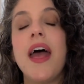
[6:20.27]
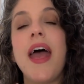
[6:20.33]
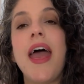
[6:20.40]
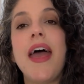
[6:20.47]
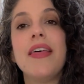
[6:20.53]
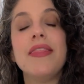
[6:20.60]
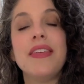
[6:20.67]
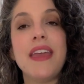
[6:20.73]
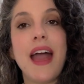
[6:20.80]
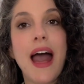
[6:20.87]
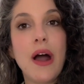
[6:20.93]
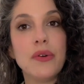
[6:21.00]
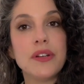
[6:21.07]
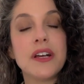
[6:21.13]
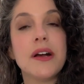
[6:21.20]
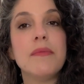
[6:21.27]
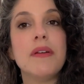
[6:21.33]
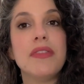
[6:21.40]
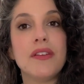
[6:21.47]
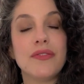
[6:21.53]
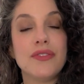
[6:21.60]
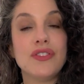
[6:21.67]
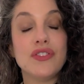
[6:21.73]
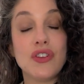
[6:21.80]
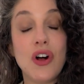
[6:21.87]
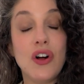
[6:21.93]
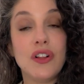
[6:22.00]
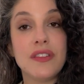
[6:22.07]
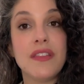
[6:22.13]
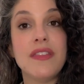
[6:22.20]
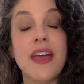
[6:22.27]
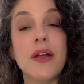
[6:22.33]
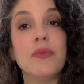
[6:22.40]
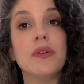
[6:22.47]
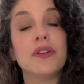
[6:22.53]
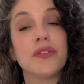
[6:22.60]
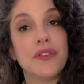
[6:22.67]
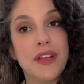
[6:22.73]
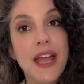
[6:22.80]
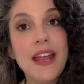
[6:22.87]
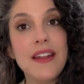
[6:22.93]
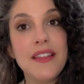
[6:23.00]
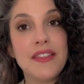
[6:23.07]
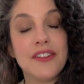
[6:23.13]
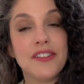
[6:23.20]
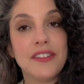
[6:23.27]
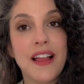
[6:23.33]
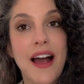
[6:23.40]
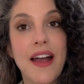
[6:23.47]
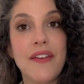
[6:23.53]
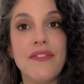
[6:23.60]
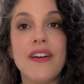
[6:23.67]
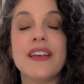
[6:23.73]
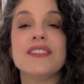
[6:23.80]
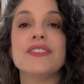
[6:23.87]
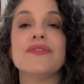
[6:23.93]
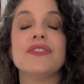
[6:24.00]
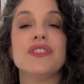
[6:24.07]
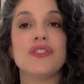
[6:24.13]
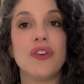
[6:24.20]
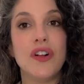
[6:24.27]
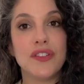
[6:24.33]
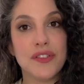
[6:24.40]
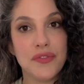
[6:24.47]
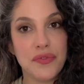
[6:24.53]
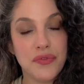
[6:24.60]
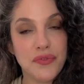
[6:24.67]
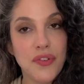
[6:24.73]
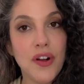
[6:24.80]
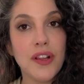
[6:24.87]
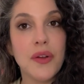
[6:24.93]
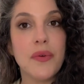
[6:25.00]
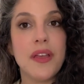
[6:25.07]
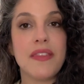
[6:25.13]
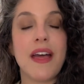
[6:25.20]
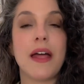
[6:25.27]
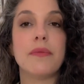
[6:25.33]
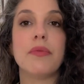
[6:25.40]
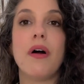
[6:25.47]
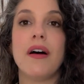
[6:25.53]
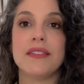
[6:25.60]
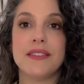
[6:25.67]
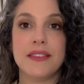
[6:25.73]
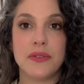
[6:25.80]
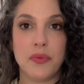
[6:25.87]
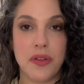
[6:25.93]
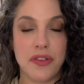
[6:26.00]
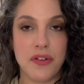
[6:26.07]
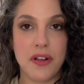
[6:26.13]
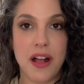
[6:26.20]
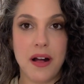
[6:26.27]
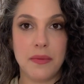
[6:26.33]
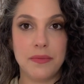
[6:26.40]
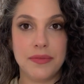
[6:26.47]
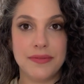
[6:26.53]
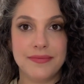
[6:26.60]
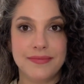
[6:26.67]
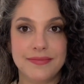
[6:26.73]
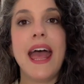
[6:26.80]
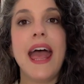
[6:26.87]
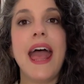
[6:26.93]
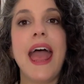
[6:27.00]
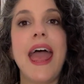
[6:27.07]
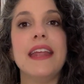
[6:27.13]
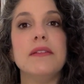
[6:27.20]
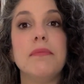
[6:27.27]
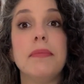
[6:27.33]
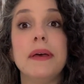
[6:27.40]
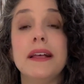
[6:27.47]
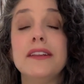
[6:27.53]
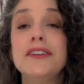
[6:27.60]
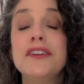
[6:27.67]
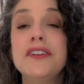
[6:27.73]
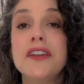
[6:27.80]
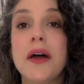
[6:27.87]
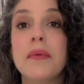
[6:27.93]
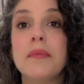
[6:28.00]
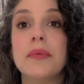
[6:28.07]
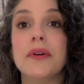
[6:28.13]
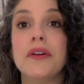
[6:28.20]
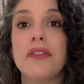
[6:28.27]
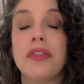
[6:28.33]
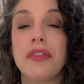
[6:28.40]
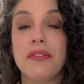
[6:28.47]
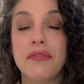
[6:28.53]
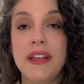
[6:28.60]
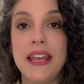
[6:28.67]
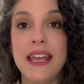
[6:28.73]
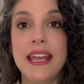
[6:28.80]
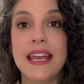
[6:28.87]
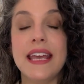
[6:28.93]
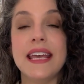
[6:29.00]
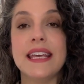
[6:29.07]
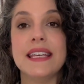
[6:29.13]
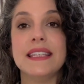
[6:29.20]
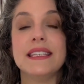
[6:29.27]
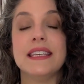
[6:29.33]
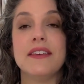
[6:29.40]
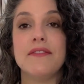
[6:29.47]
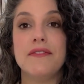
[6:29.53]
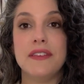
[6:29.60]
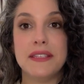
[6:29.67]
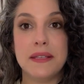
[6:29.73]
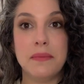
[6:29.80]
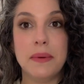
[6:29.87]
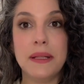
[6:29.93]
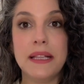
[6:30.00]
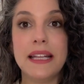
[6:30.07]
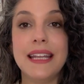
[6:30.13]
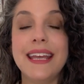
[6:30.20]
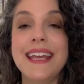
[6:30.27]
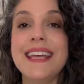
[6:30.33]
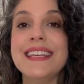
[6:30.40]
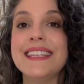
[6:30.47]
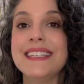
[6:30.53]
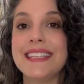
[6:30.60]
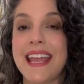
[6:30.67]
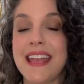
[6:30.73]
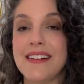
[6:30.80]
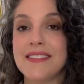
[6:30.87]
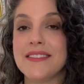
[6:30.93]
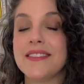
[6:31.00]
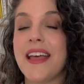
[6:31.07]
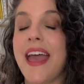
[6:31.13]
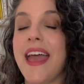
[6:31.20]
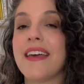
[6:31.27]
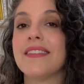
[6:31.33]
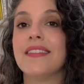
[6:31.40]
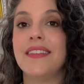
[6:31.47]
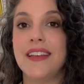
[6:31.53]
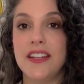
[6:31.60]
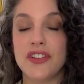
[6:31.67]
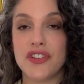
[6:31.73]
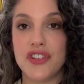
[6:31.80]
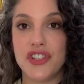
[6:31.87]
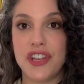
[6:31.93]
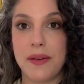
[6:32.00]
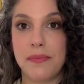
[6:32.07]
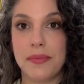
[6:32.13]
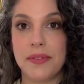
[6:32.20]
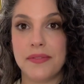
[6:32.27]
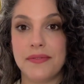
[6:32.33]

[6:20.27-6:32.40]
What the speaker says: and the outcome and the result they will create in their life as a result of following that process with your help. And pillar number 3 is visibility, sales, and leadership.